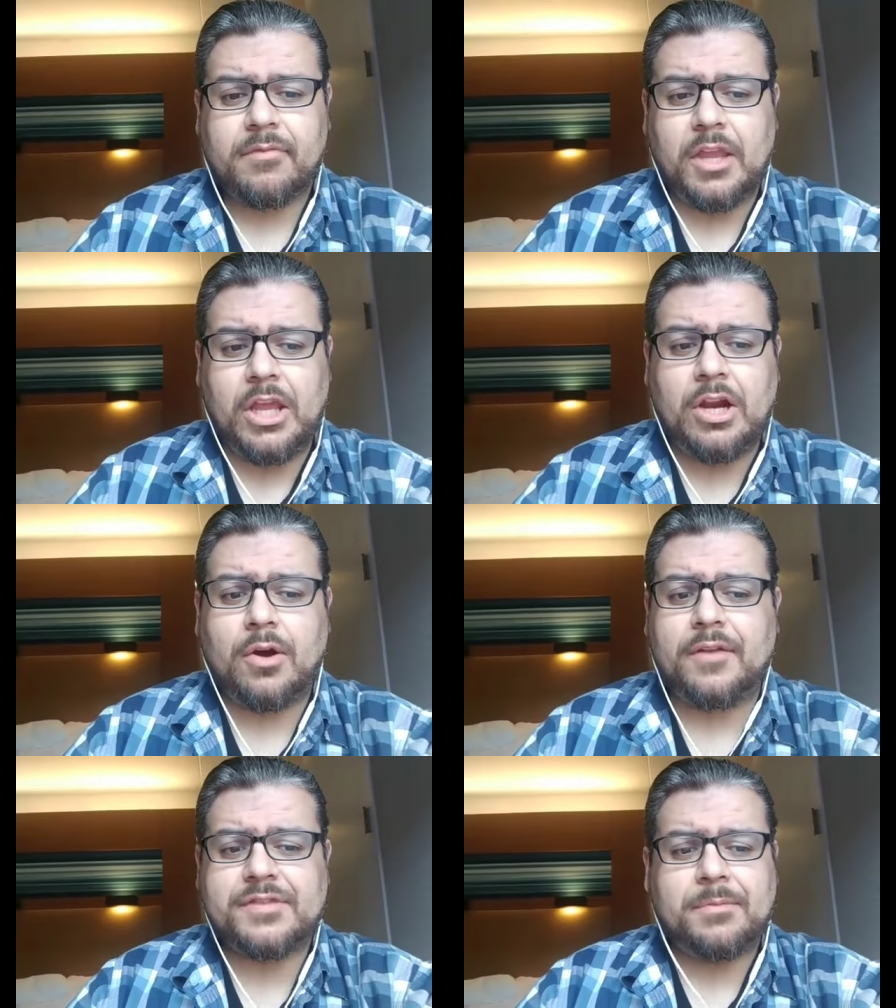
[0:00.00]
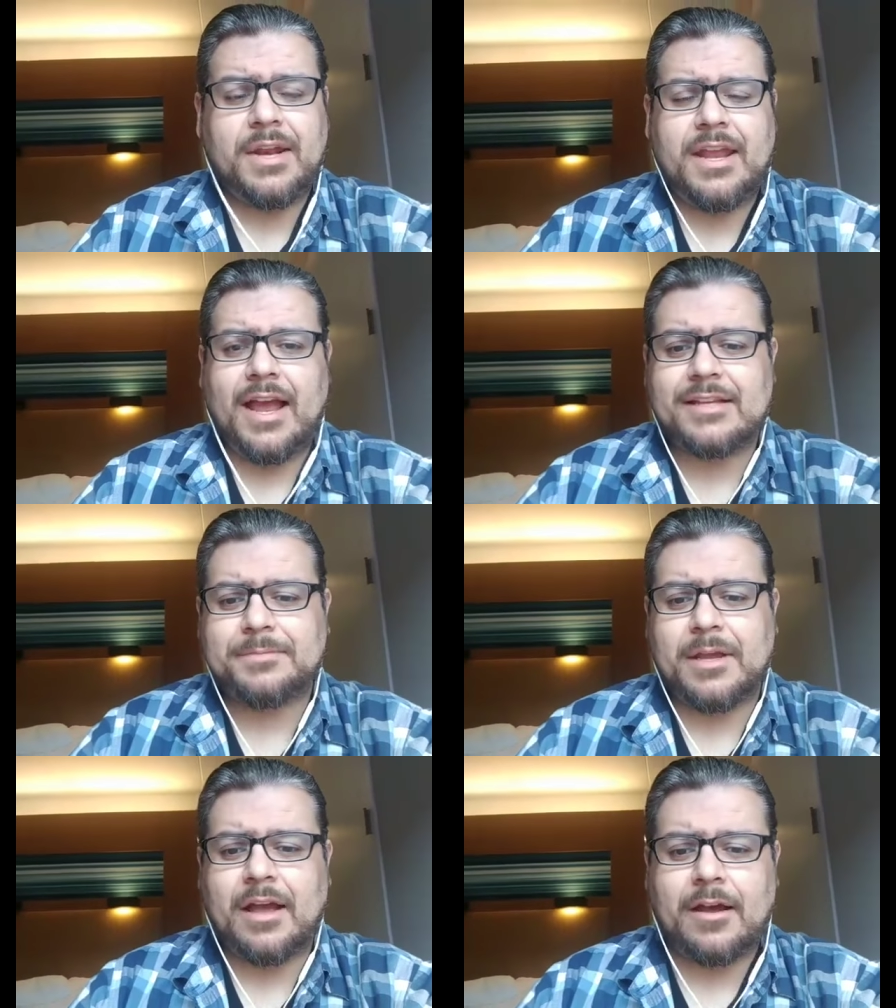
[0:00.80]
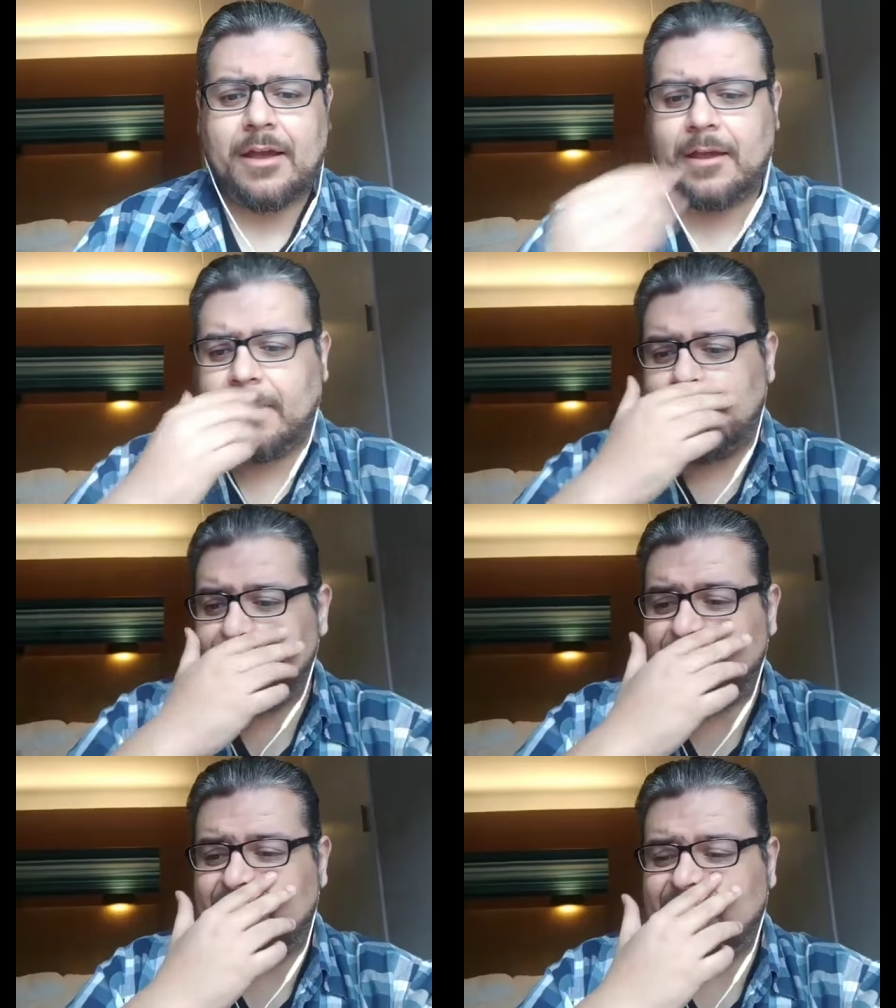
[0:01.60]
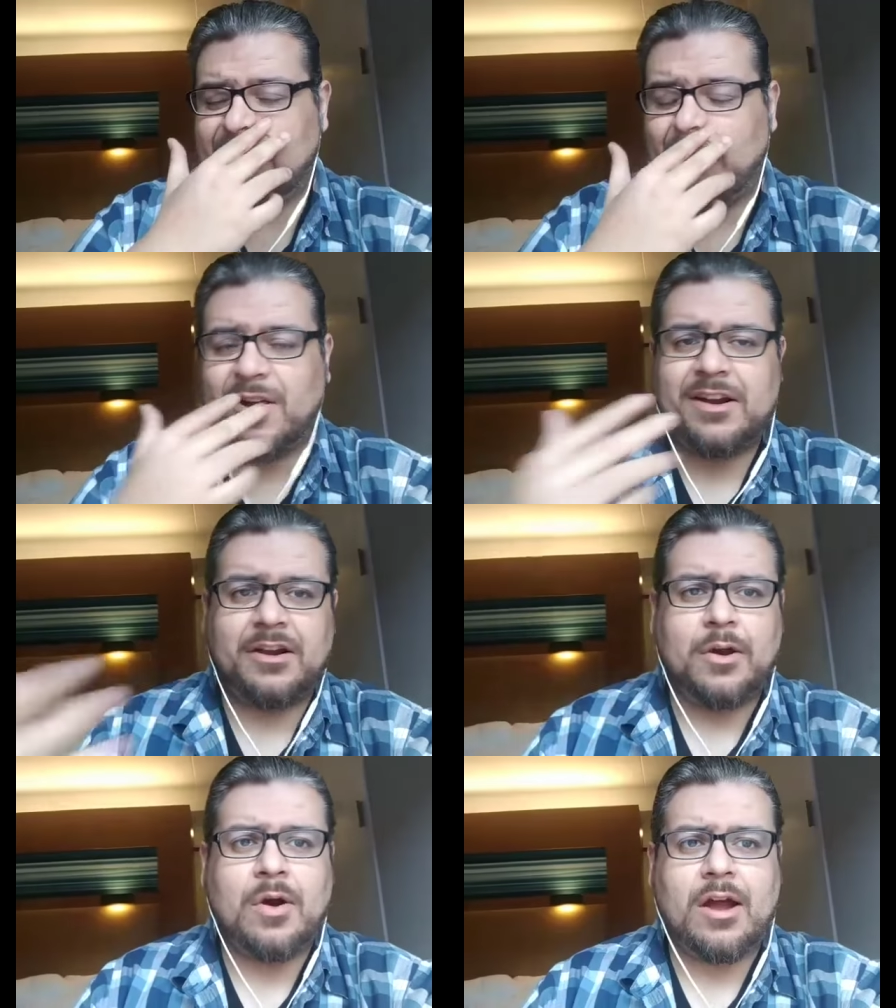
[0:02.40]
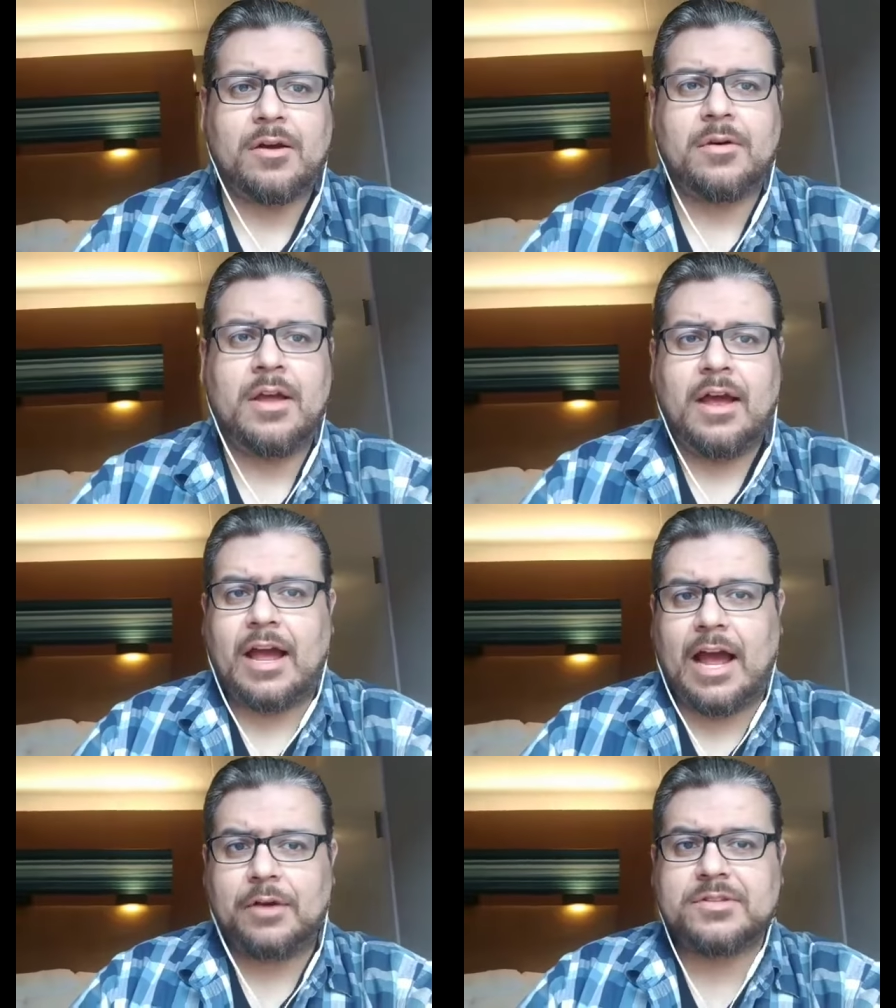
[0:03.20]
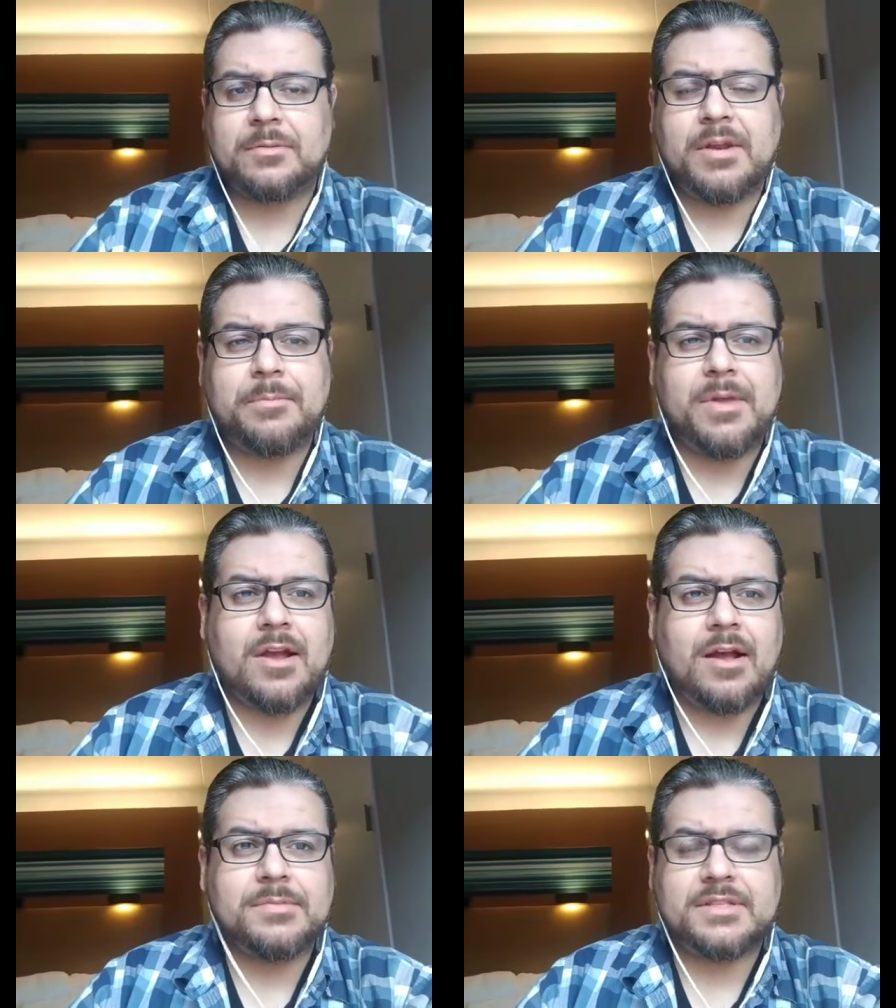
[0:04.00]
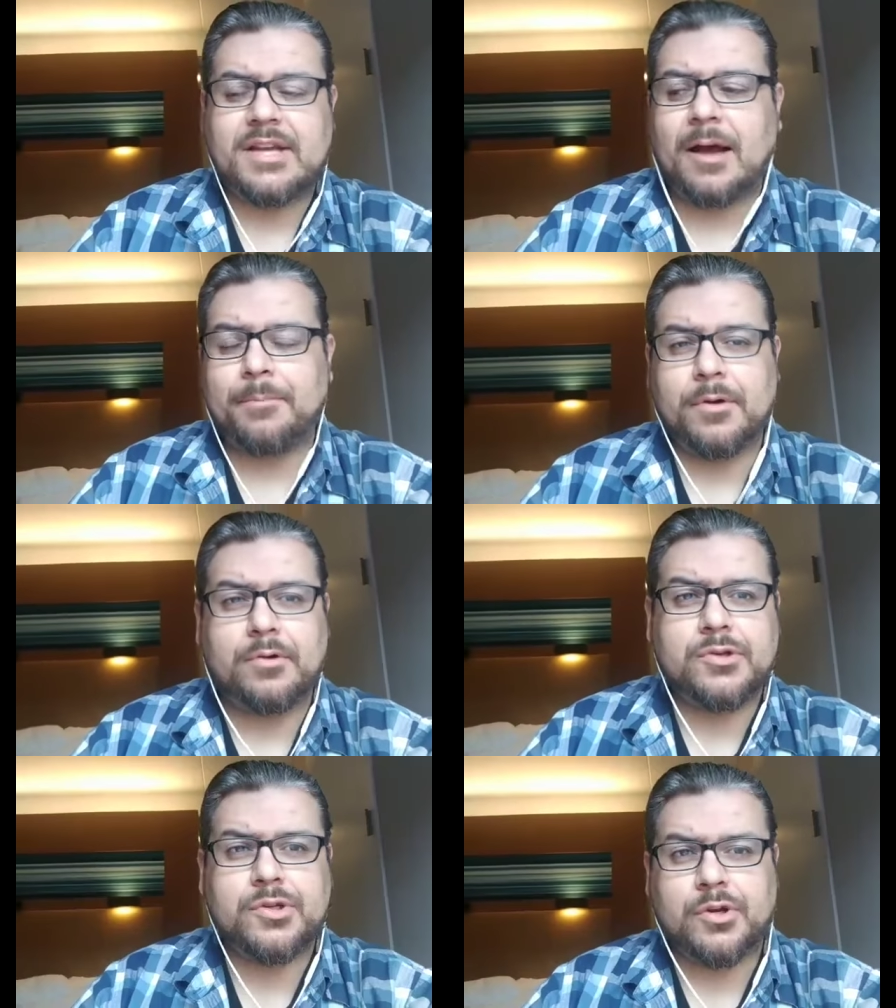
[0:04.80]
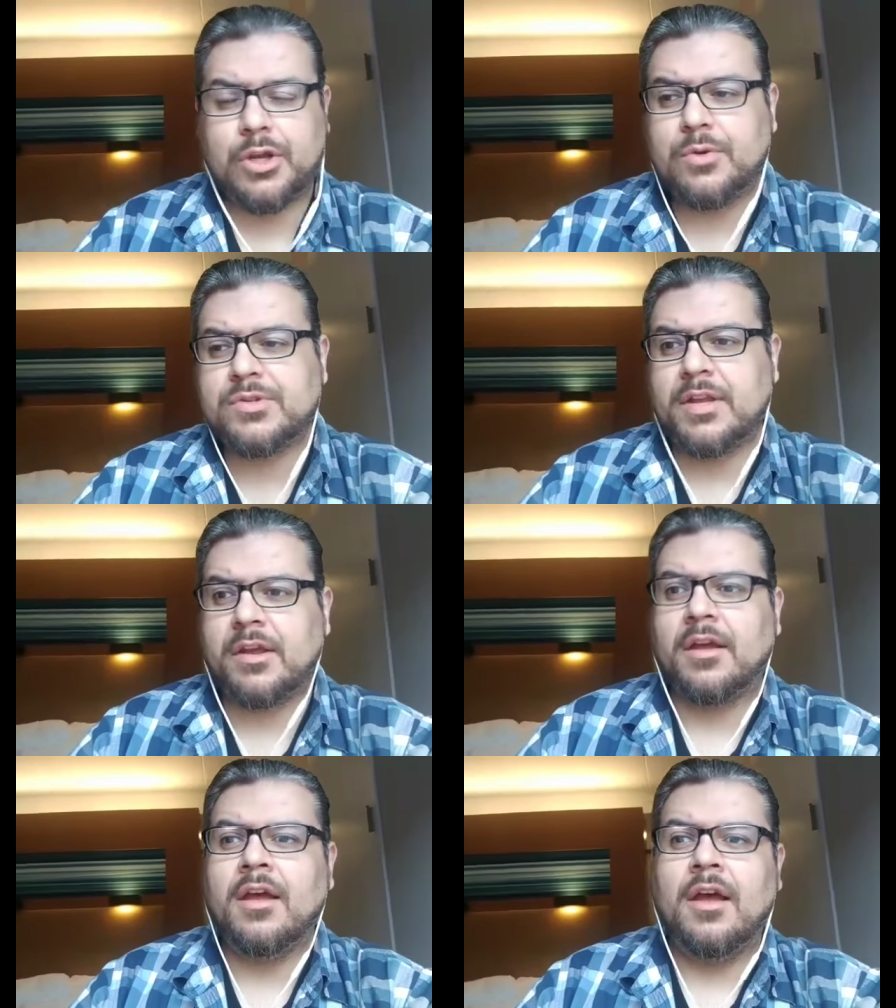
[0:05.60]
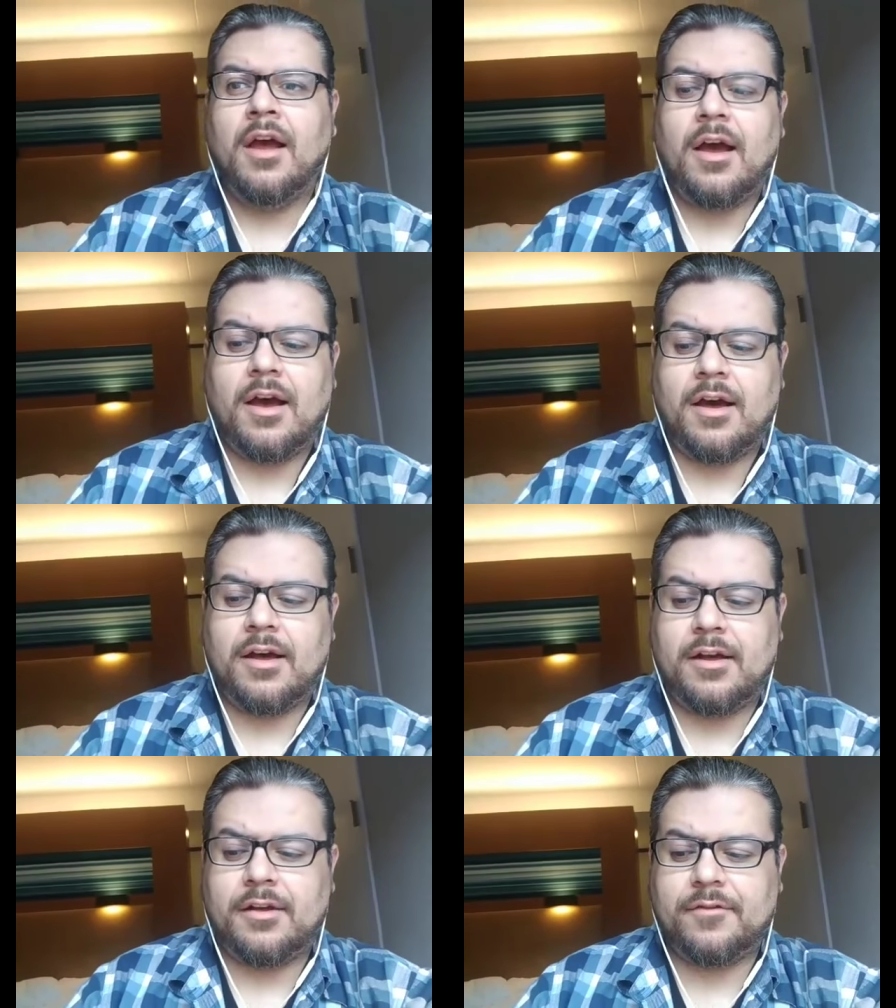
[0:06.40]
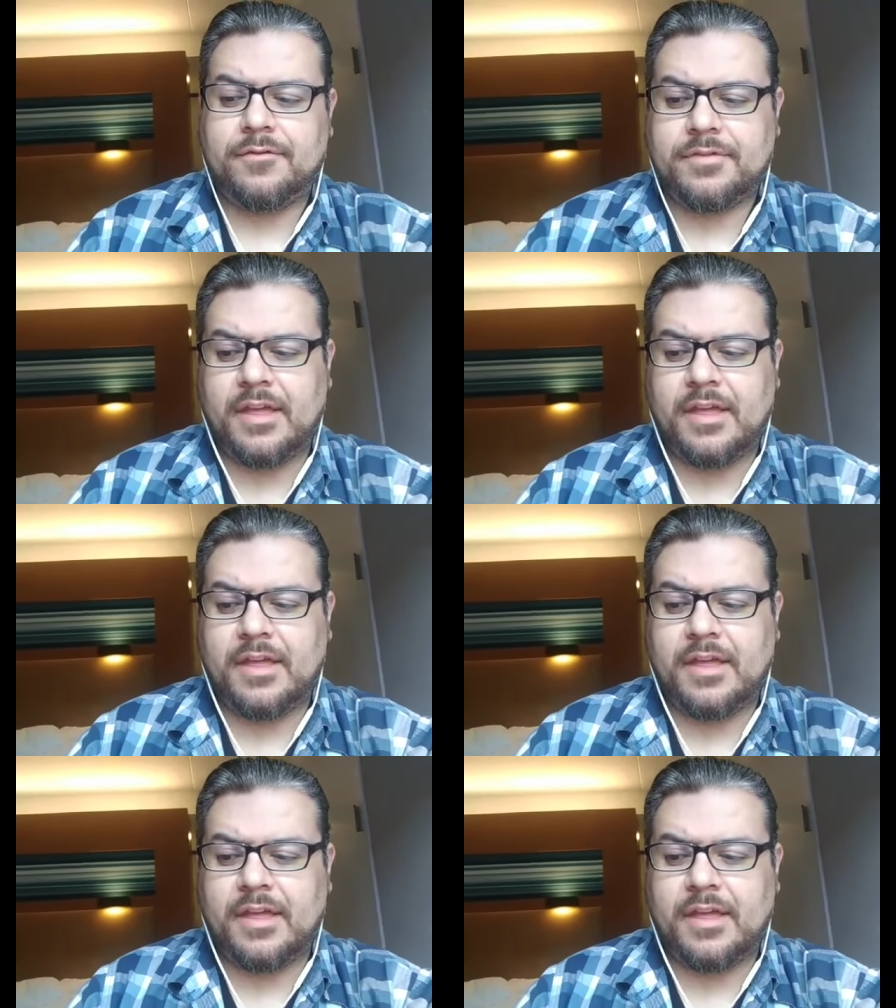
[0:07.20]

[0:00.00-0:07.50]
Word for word: You know, if somebody asked me how, if if I wanted to know how how somebody becomes a top producer using uh,